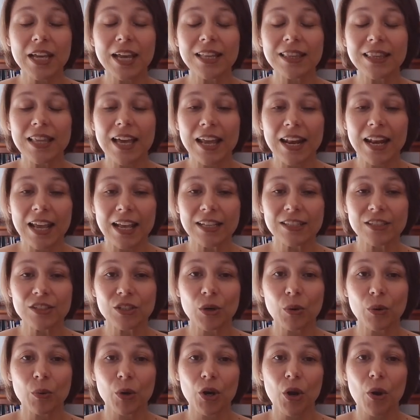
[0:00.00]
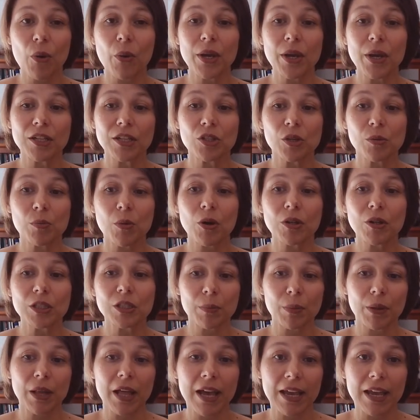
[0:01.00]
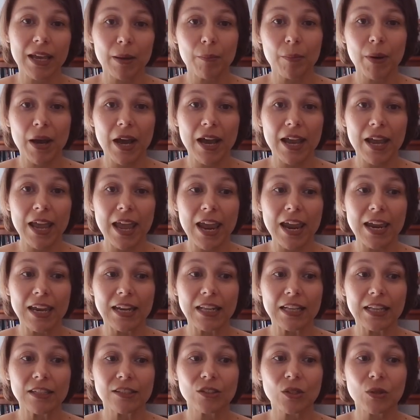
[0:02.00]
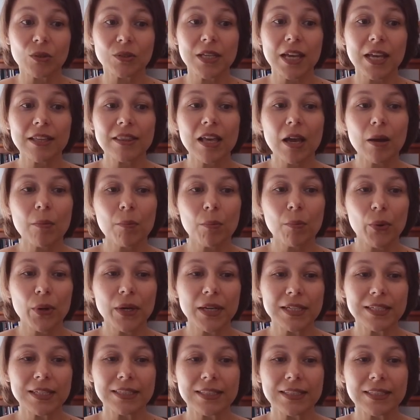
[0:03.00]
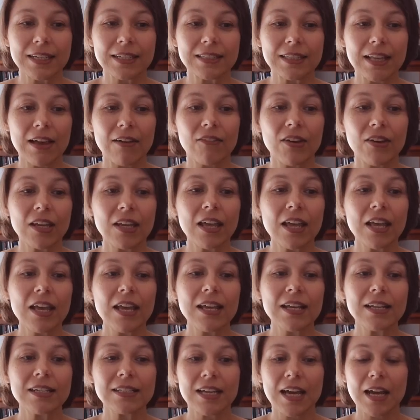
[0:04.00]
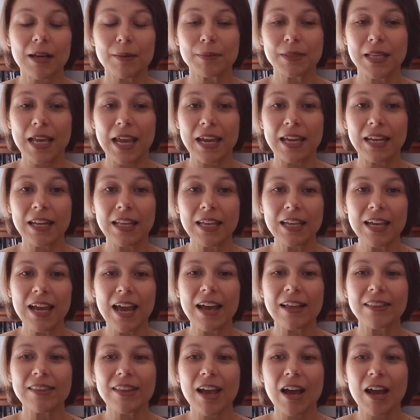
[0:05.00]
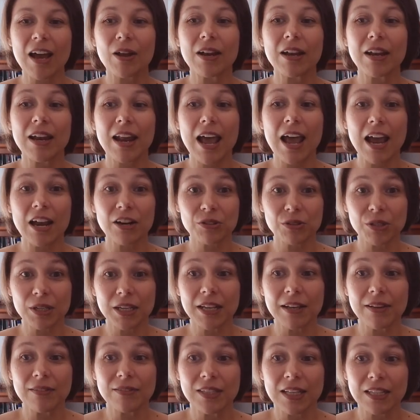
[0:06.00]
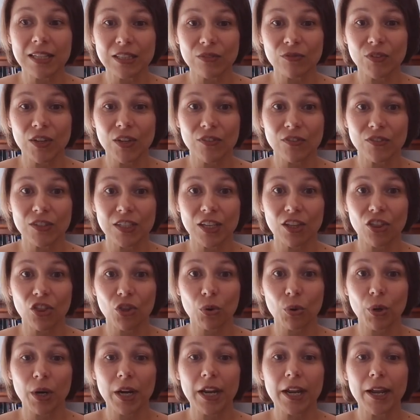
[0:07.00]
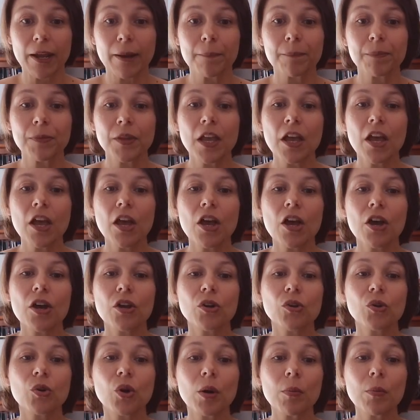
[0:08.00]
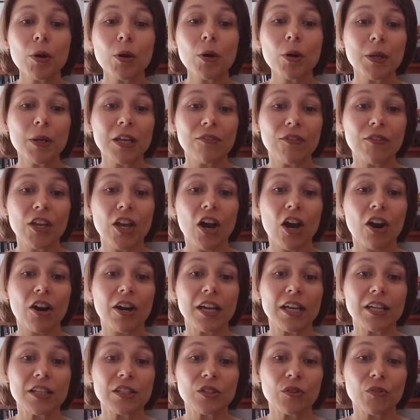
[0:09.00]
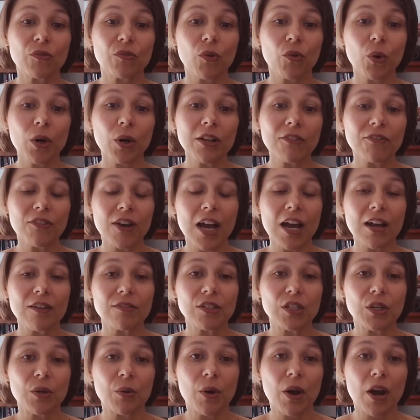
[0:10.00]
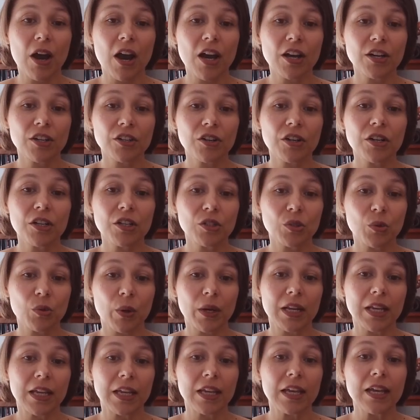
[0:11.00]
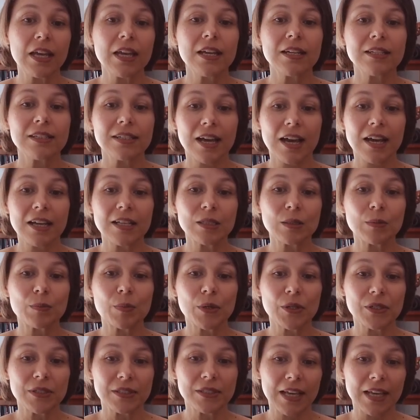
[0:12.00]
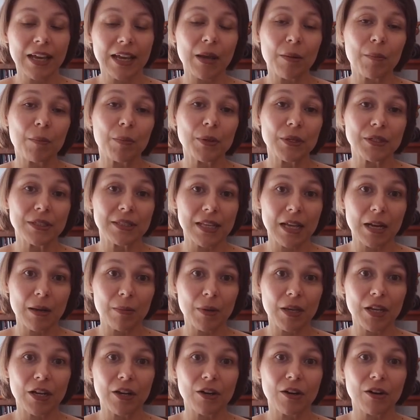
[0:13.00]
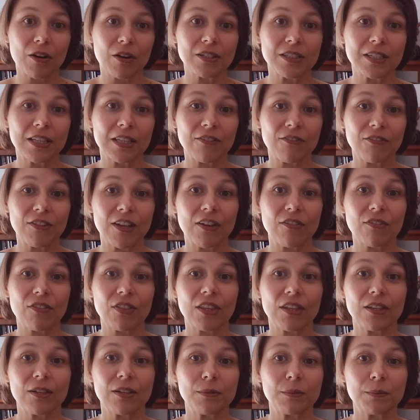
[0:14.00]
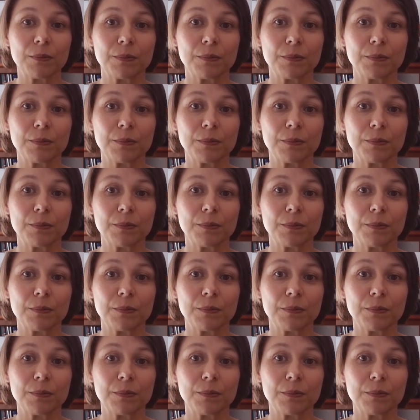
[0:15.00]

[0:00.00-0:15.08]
get that answer, we're going to multiply it by 80. So take that 0.67 times 80, and that actually gives us 53. Normal PVR is 45 to 120 dynes per second per centimeter to the fifth.